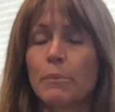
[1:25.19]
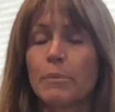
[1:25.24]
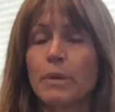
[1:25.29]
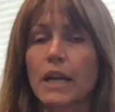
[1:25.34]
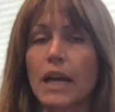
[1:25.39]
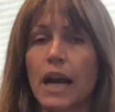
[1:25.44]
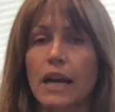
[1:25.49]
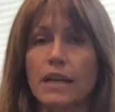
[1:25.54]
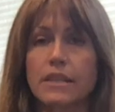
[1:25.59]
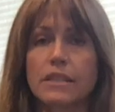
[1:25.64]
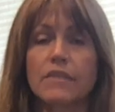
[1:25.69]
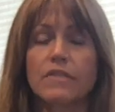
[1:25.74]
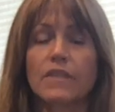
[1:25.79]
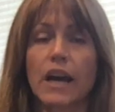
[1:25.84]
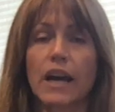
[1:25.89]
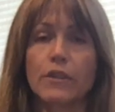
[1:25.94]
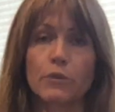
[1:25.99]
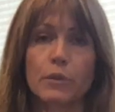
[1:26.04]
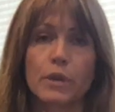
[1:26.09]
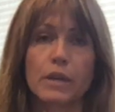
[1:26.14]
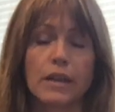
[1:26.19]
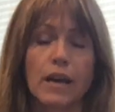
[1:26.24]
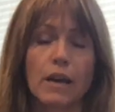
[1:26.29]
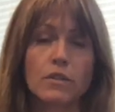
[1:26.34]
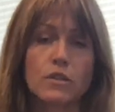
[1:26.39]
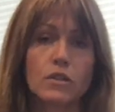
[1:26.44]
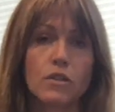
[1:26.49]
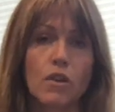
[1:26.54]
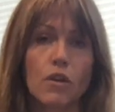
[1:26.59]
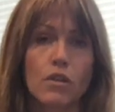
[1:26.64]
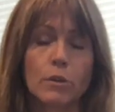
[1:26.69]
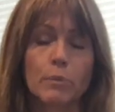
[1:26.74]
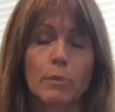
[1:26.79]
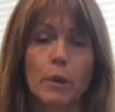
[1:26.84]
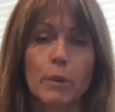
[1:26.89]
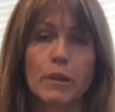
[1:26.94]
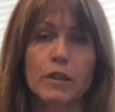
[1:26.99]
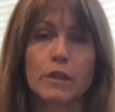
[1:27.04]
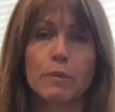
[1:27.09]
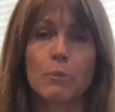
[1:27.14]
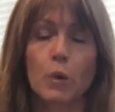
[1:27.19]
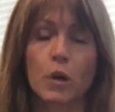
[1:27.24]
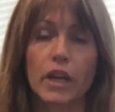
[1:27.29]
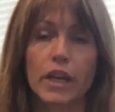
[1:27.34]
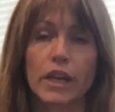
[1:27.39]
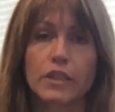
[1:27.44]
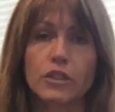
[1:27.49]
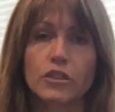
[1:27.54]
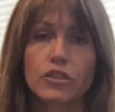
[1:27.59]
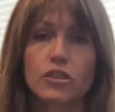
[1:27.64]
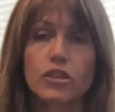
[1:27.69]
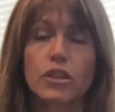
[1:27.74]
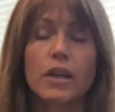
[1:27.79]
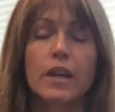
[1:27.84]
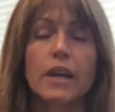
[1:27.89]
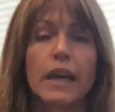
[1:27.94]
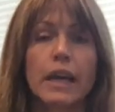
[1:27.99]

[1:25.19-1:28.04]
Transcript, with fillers: because of that $3,000 per month mortgage.